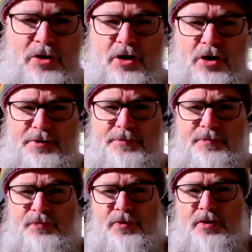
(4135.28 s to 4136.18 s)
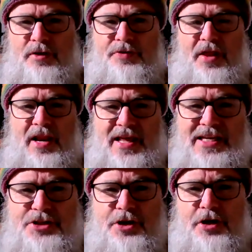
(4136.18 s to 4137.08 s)
All right. The
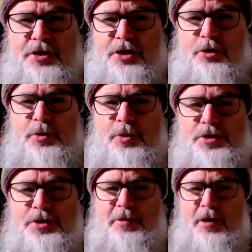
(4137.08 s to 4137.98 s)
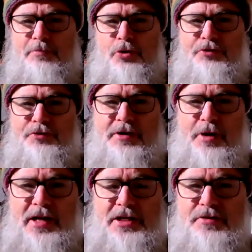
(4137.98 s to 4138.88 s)
least I can do is open my book and read
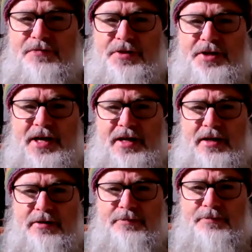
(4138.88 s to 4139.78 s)
my lesson for the day.